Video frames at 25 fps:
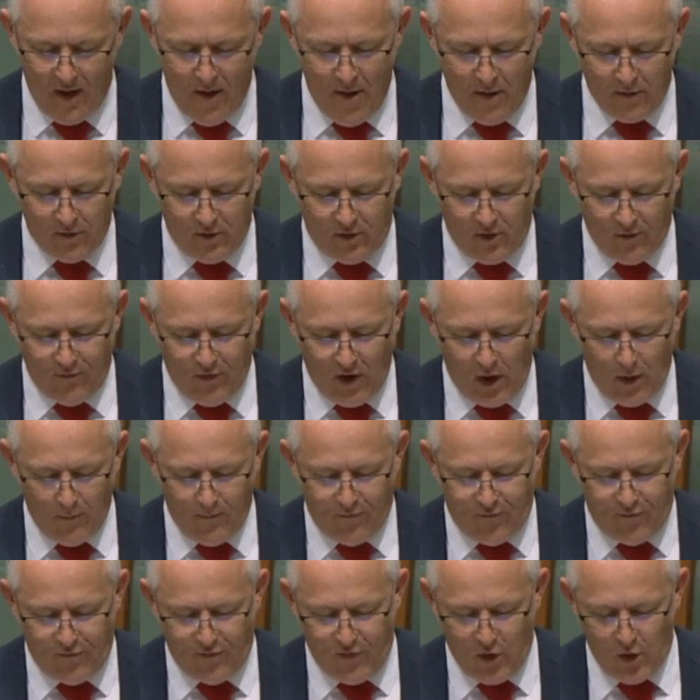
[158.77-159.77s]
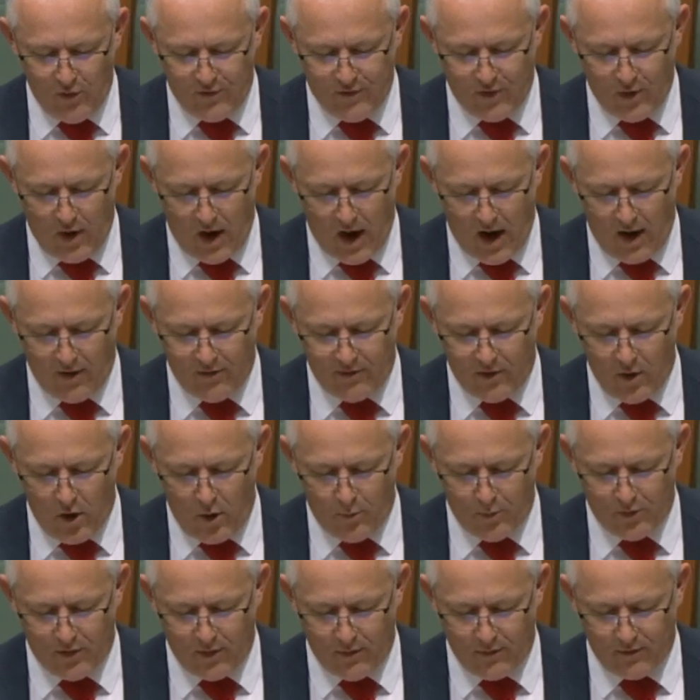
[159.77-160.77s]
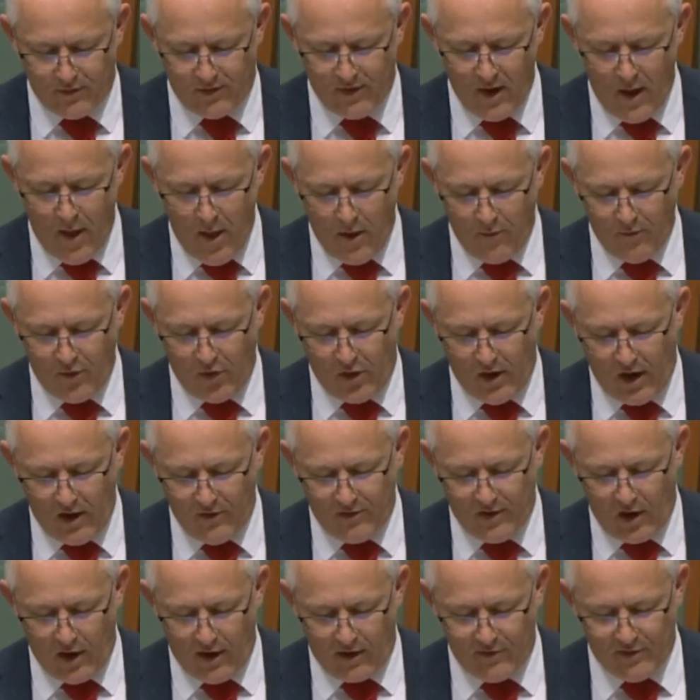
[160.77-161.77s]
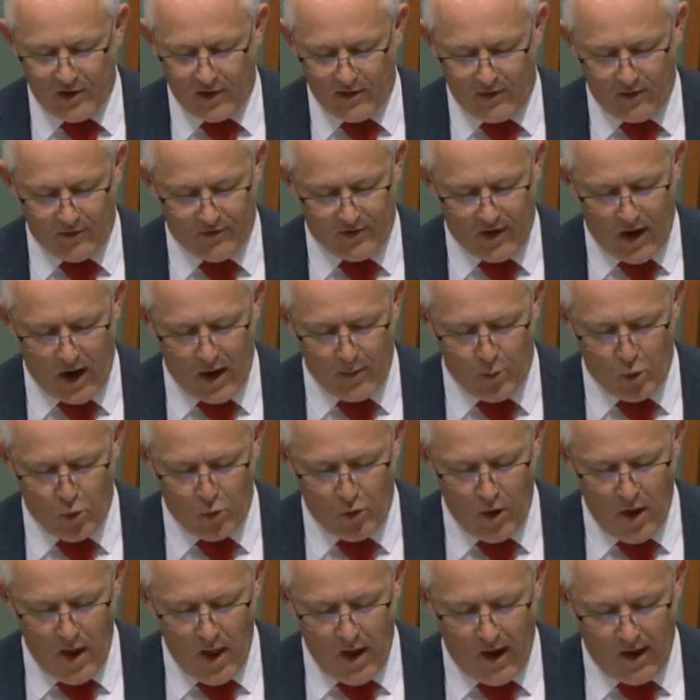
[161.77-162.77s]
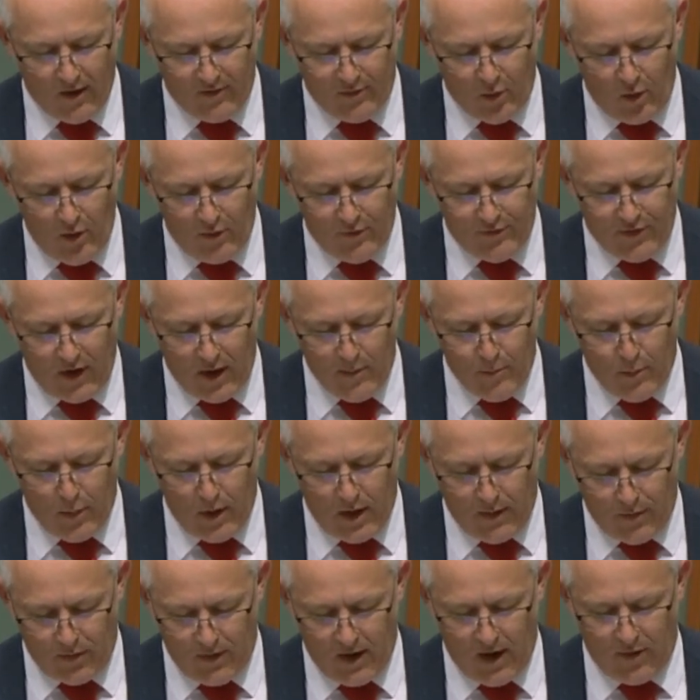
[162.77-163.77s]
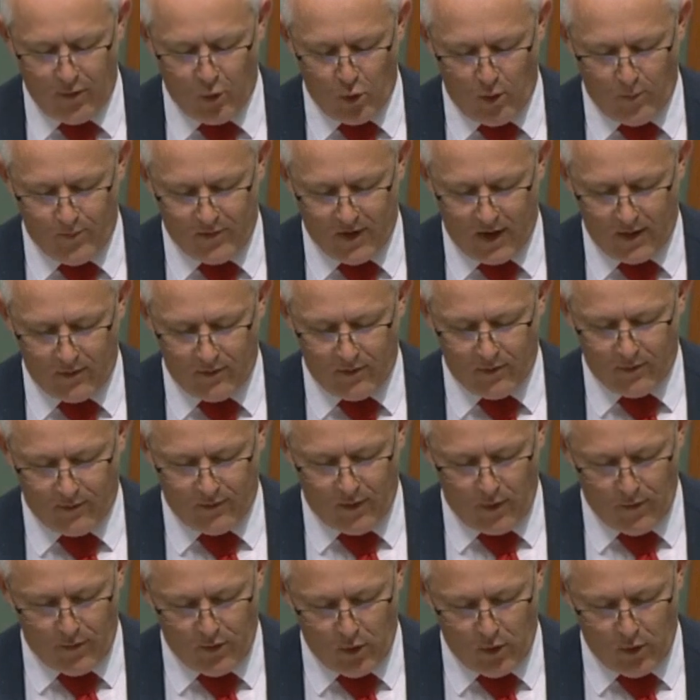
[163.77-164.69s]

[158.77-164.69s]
to develop future housing options for the intellectually disabled as long as they meet the other objectives of the